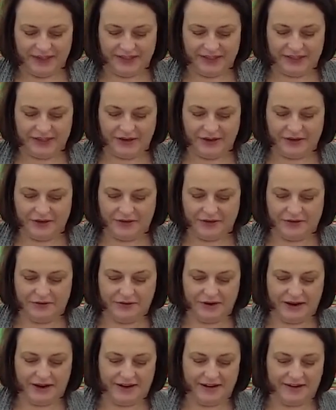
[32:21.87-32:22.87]

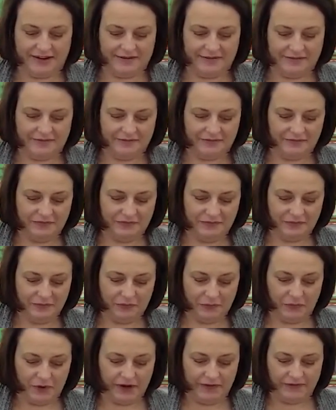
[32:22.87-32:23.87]
So,
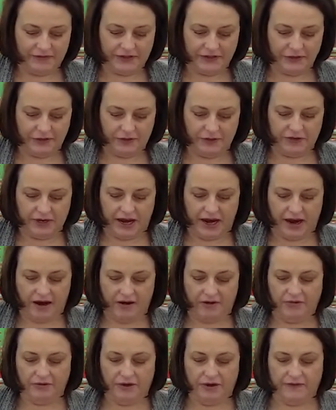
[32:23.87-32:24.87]
we've sold
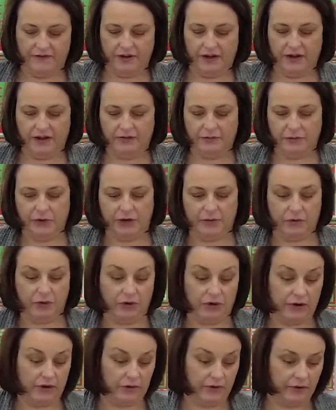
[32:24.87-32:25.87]
out of all of them. We have
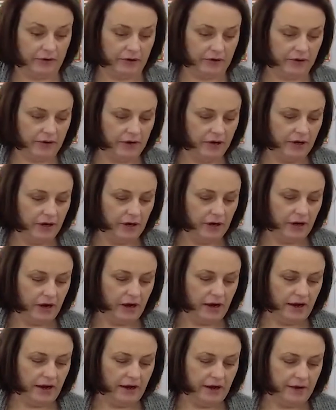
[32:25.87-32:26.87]
more on order.
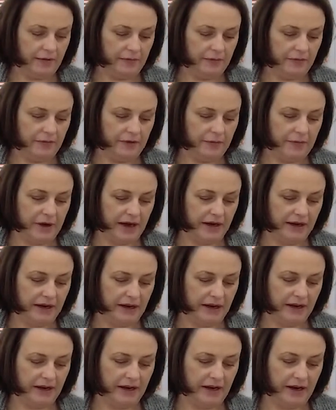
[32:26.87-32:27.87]
The
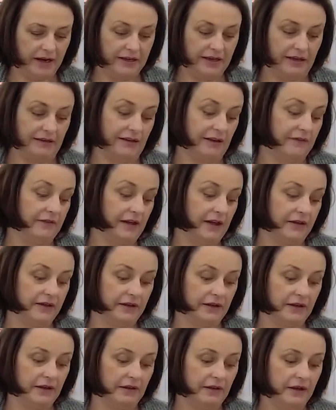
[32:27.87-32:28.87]
magnetic guide, I love that
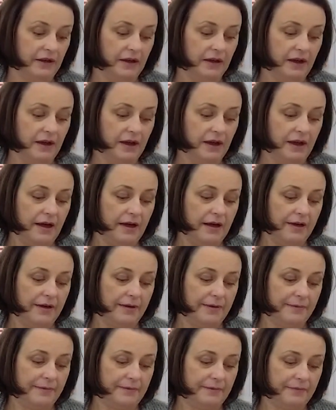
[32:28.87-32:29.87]
thing.
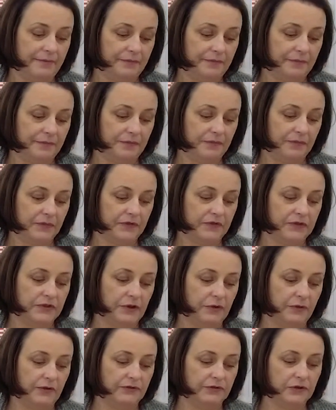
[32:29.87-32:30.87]

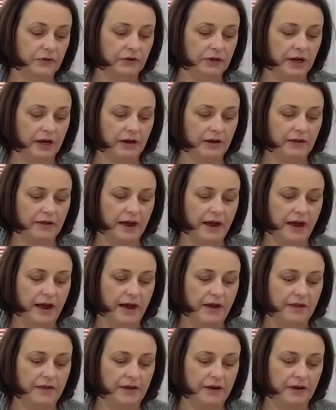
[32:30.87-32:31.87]
So we've sold out of
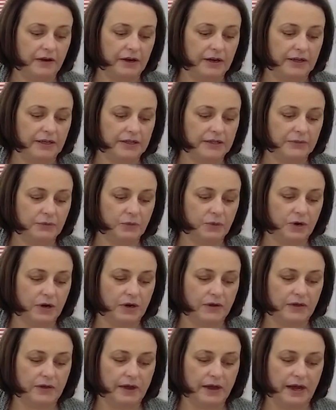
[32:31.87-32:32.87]
that. There is
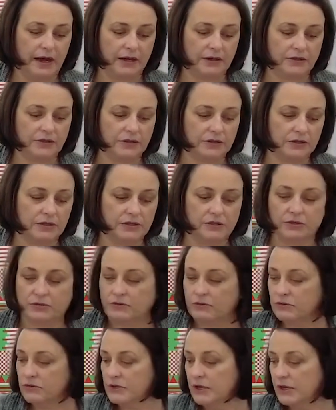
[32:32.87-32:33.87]
one that actually
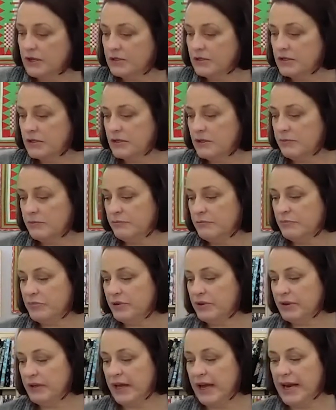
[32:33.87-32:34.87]
screws onto the
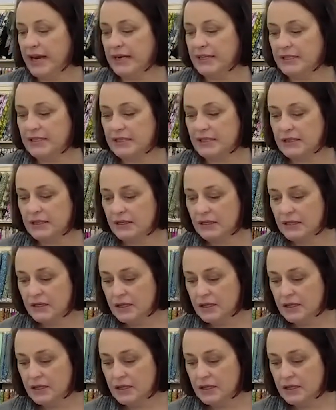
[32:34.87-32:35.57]
plate.